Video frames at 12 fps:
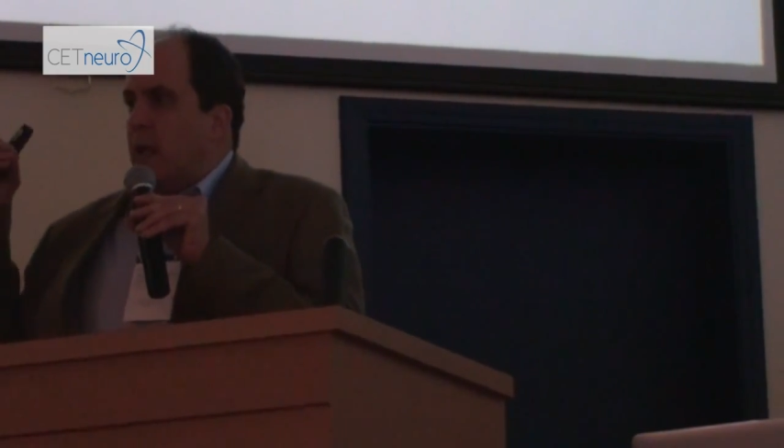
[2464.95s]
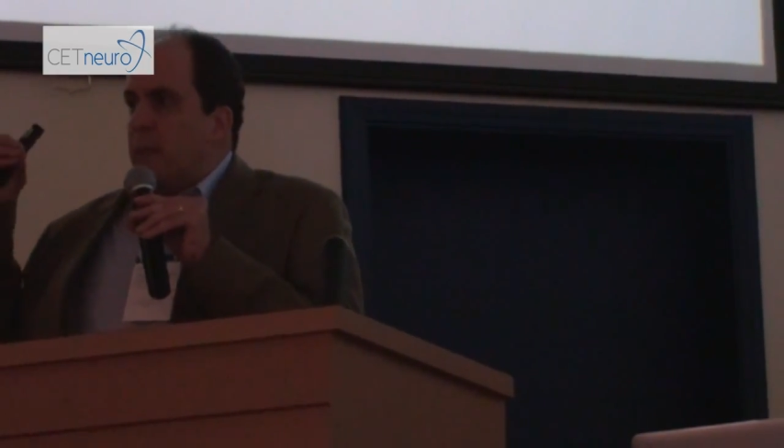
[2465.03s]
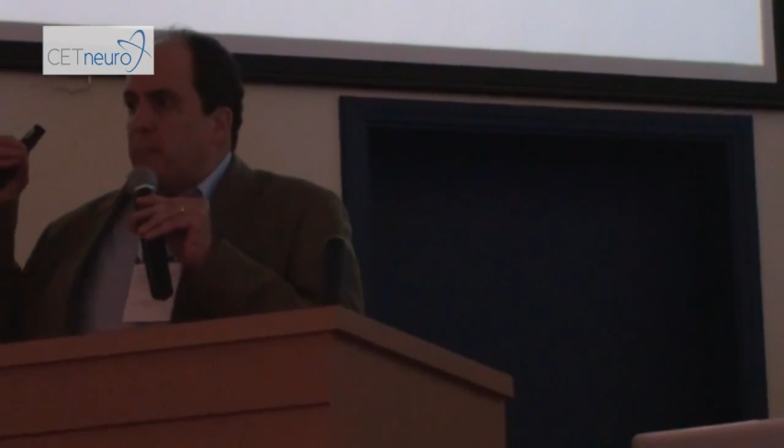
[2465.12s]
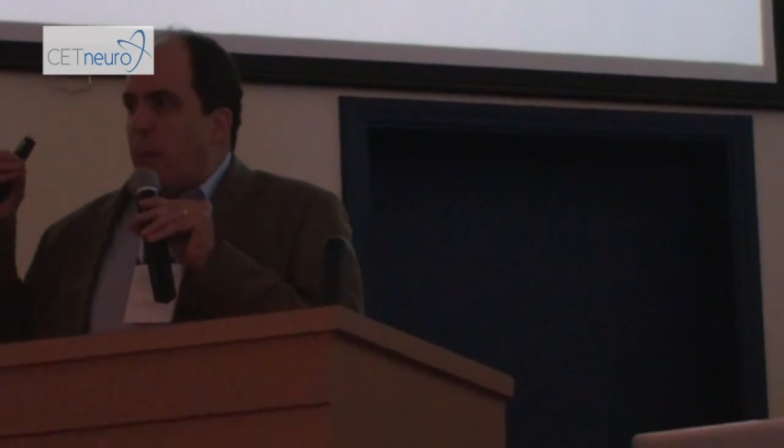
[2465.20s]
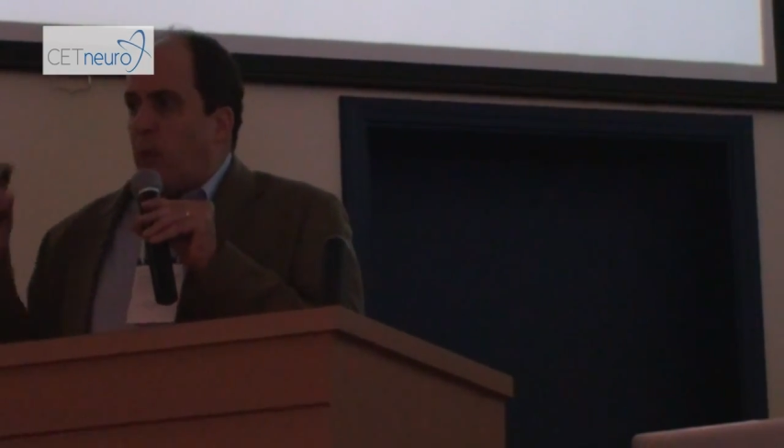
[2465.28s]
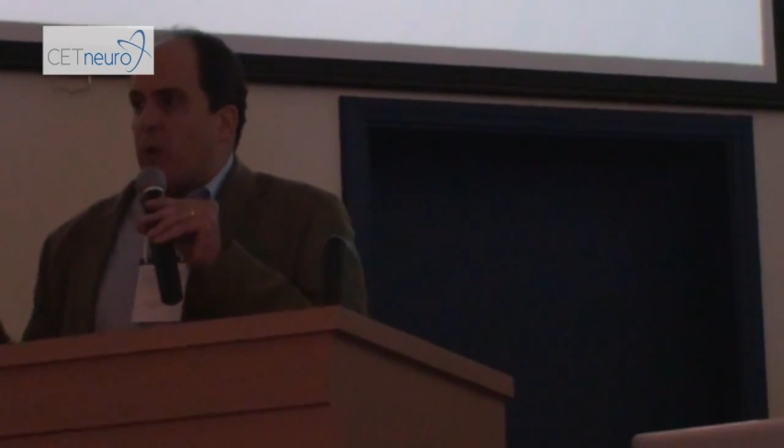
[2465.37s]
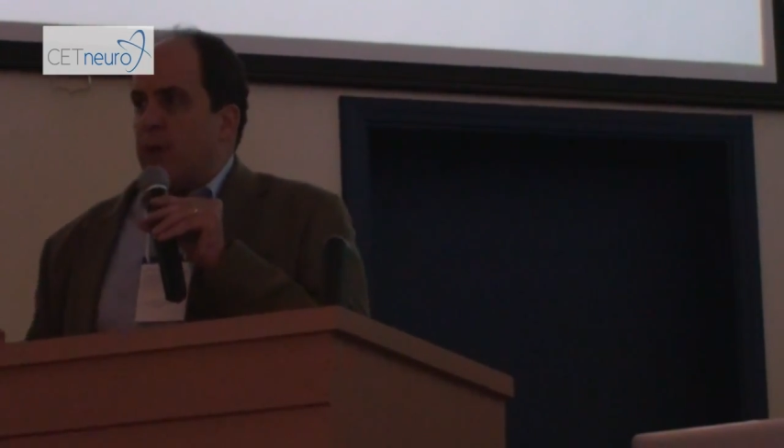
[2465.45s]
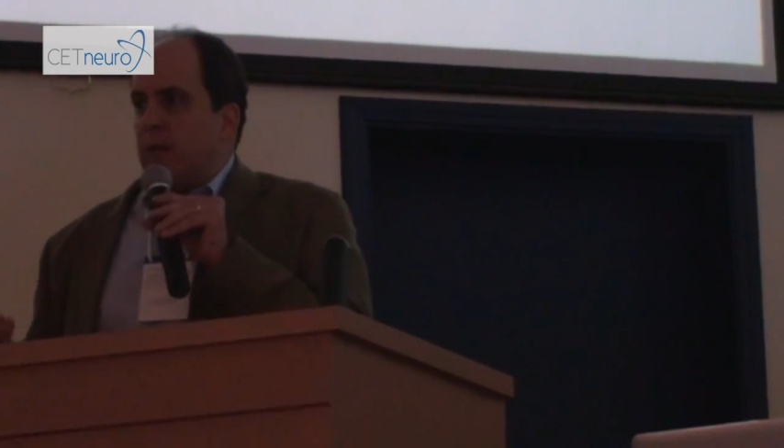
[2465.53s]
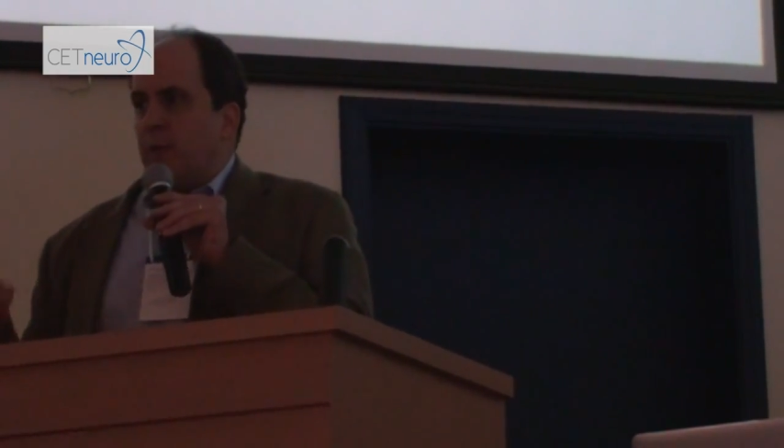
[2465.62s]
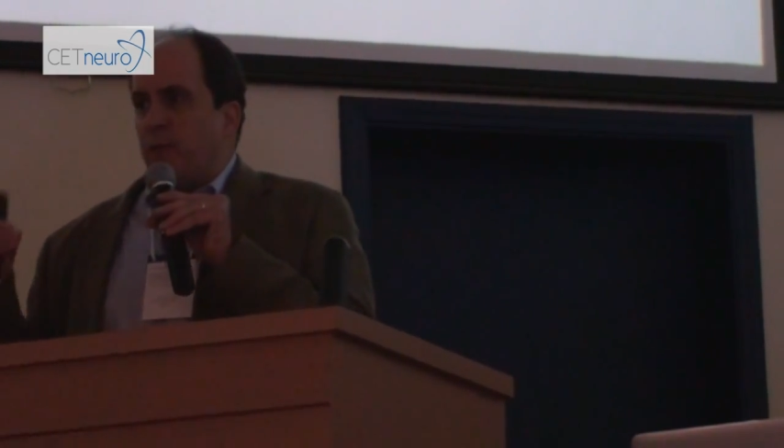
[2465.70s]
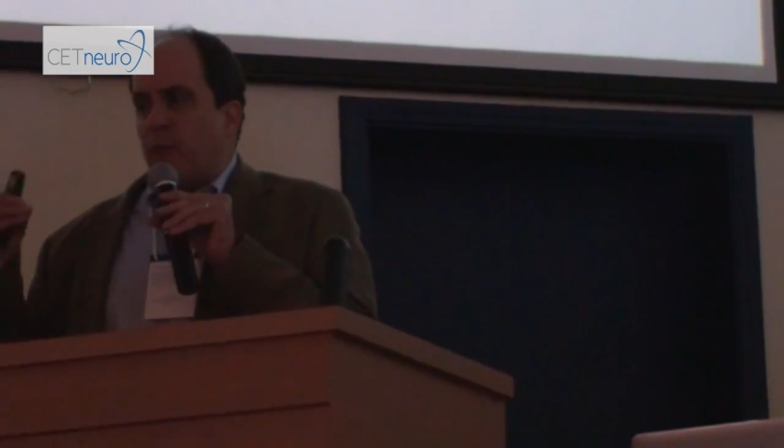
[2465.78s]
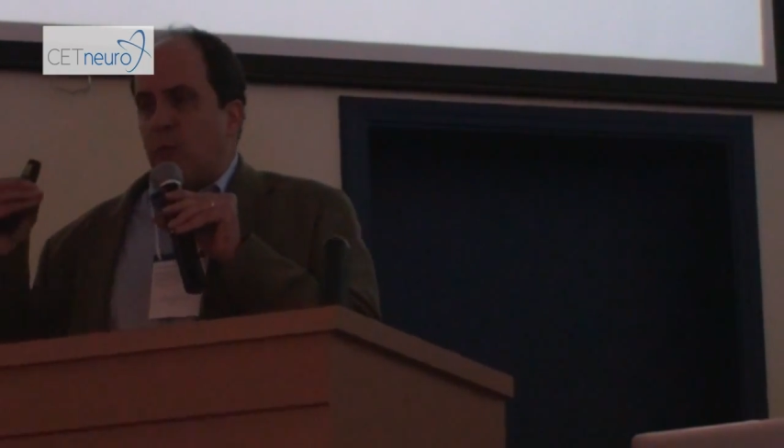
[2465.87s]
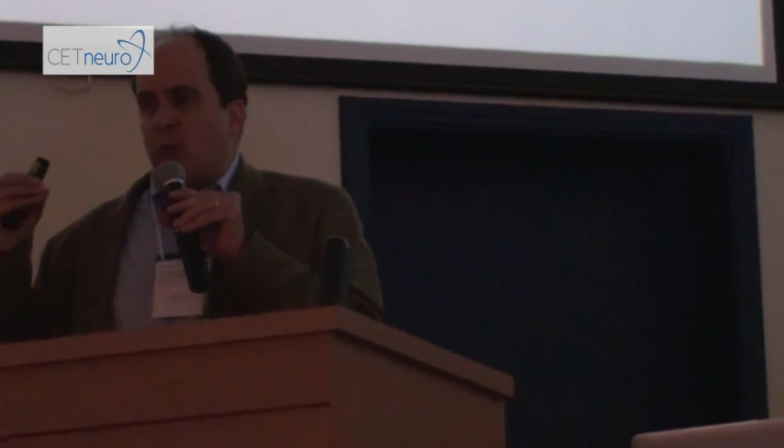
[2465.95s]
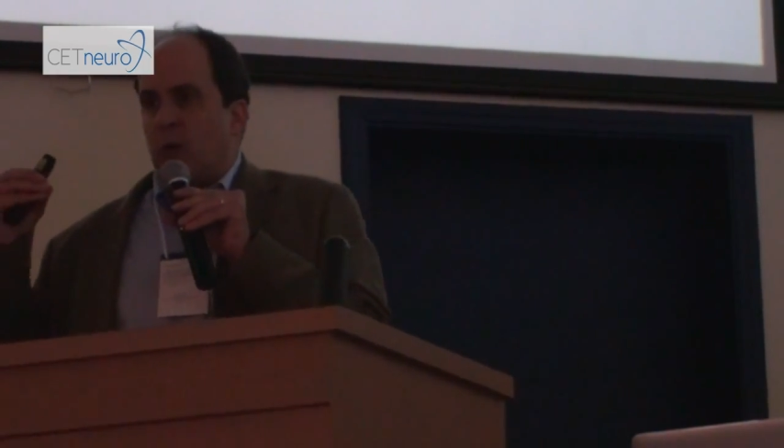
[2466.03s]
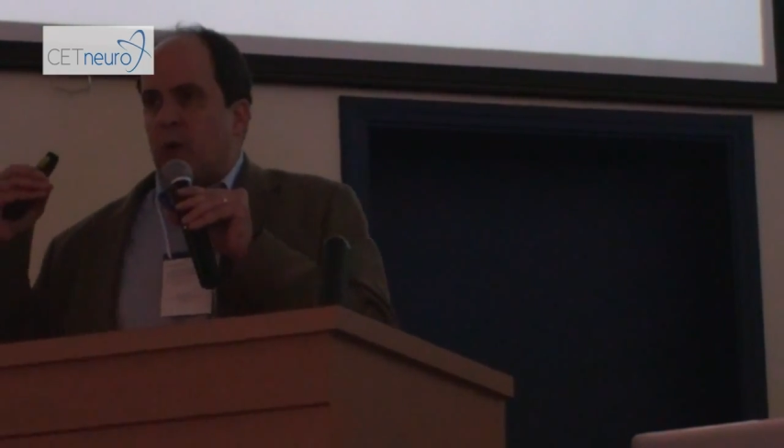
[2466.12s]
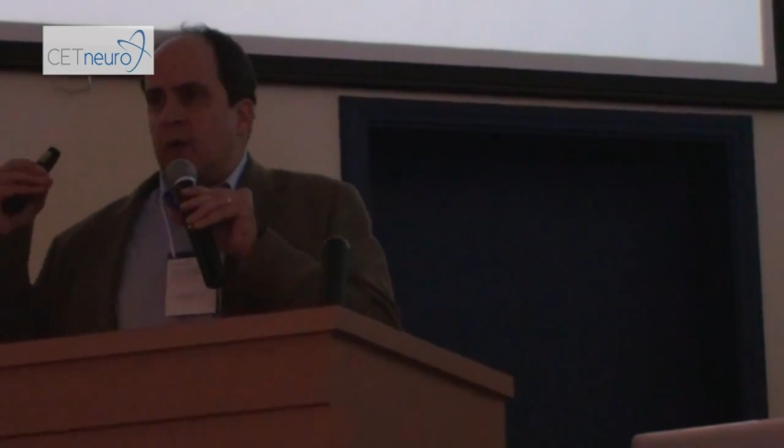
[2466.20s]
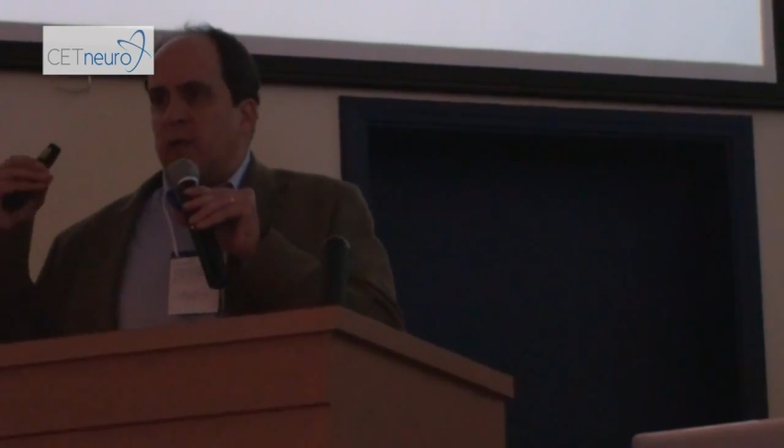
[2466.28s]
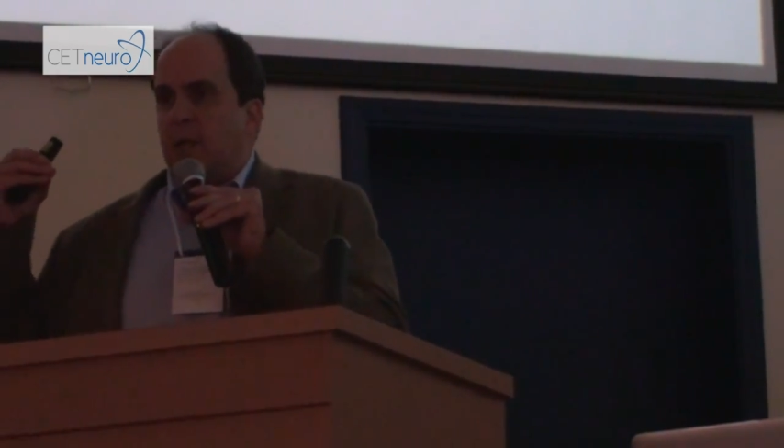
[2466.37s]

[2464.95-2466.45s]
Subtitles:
important for